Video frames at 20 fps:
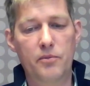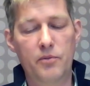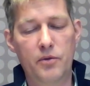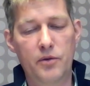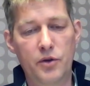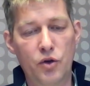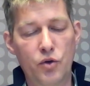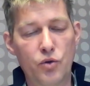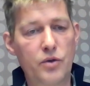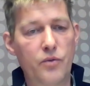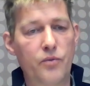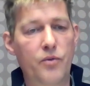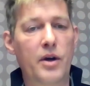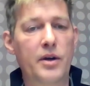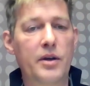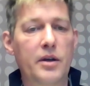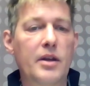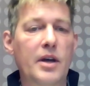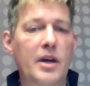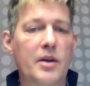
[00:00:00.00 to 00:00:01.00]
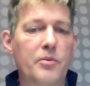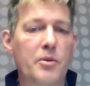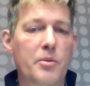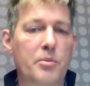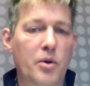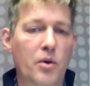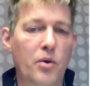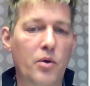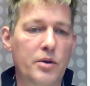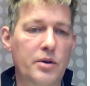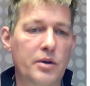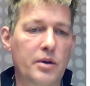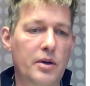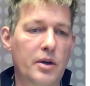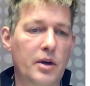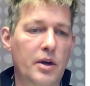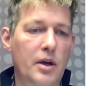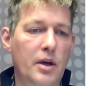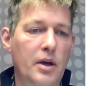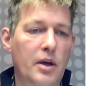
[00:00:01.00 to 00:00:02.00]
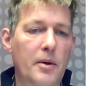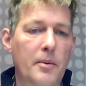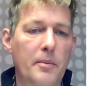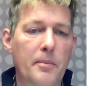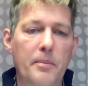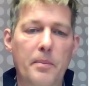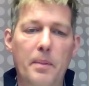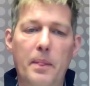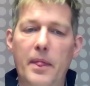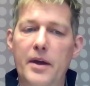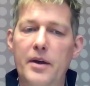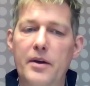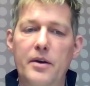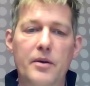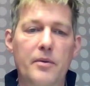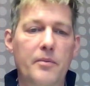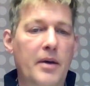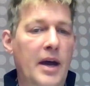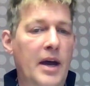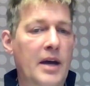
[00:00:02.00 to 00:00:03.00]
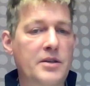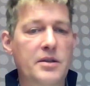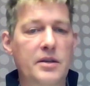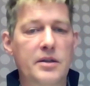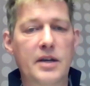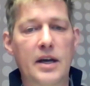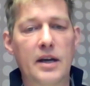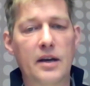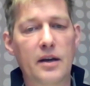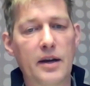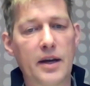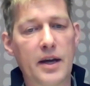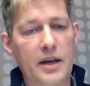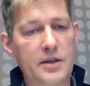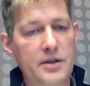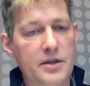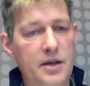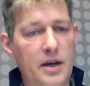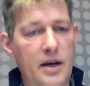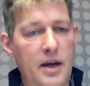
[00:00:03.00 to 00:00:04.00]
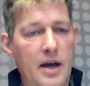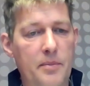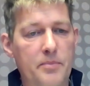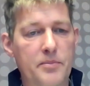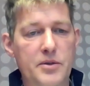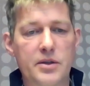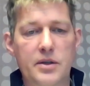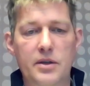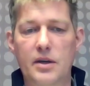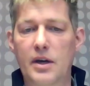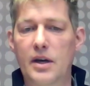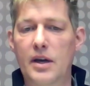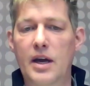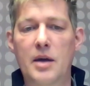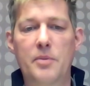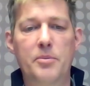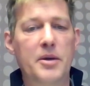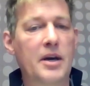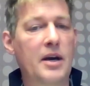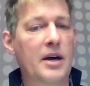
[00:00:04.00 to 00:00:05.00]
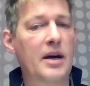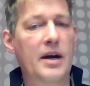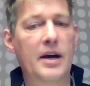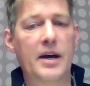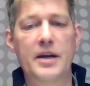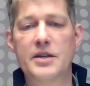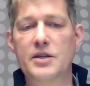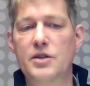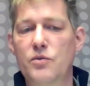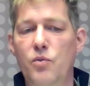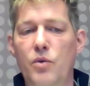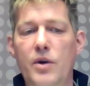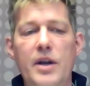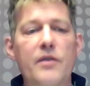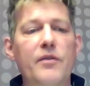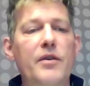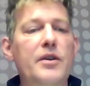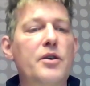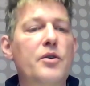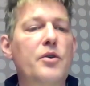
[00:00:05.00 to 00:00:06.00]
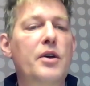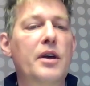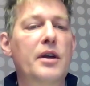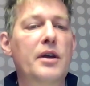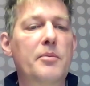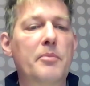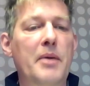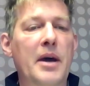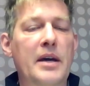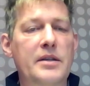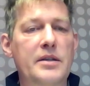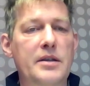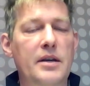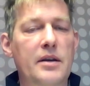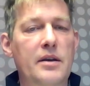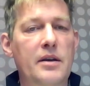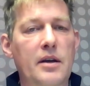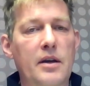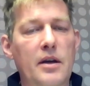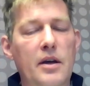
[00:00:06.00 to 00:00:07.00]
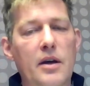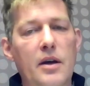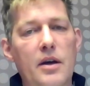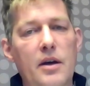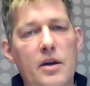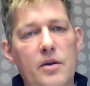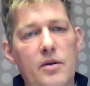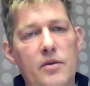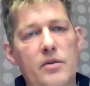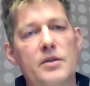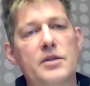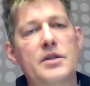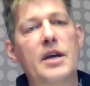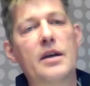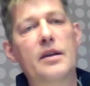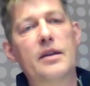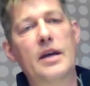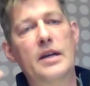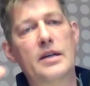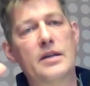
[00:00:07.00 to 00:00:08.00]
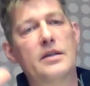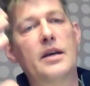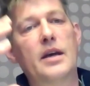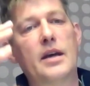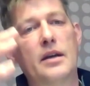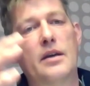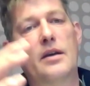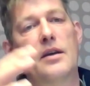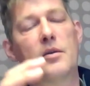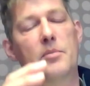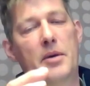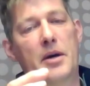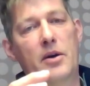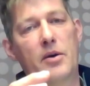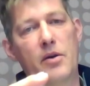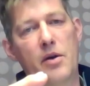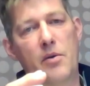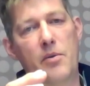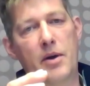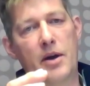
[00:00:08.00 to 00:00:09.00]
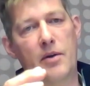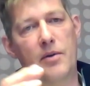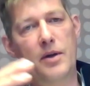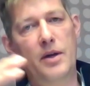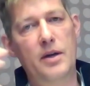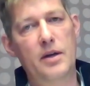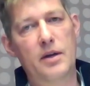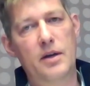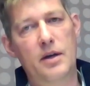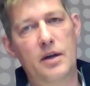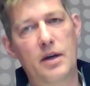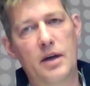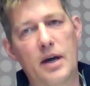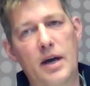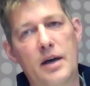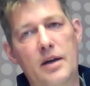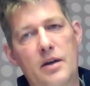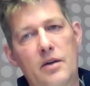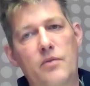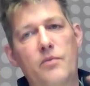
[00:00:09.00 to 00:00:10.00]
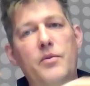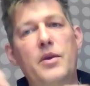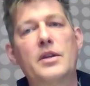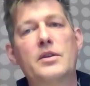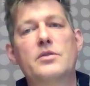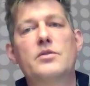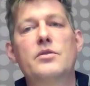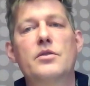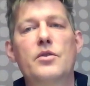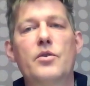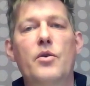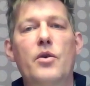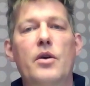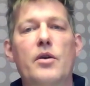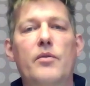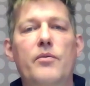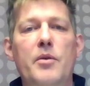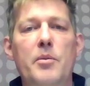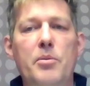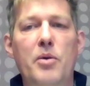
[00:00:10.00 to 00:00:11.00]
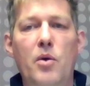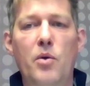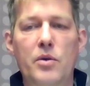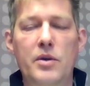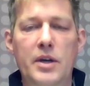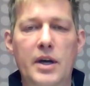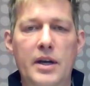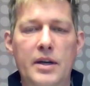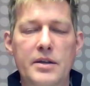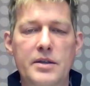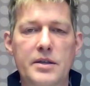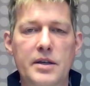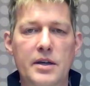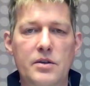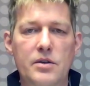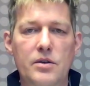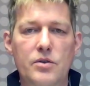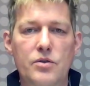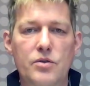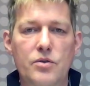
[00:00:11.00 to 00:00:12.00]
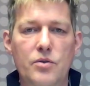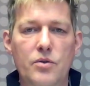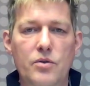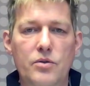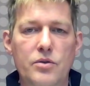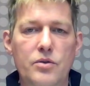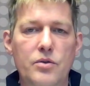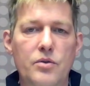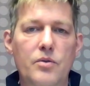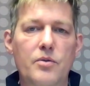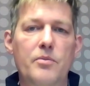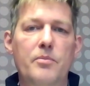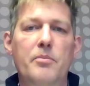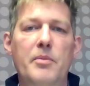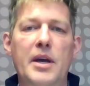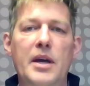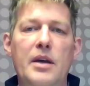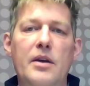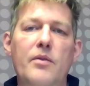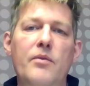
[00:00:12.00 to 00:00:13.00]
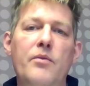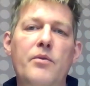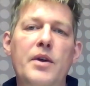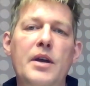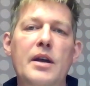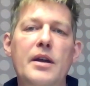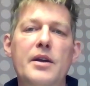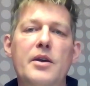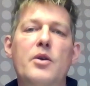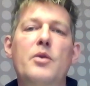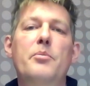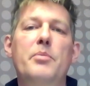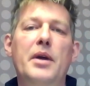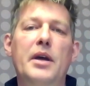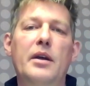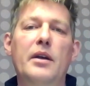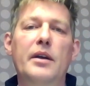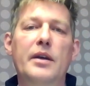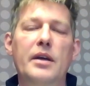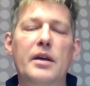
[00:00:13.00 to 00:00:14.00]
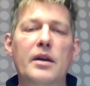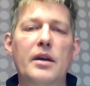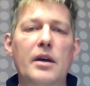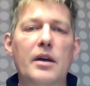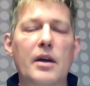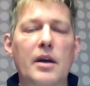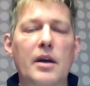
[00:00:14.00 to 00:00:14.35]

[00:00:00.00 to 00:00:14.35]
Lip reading: user running that report. Azure Data Lake, Synapse, APIs, whatever you can imagine. Take that data in Power Query and enrich your report data set to make really compelling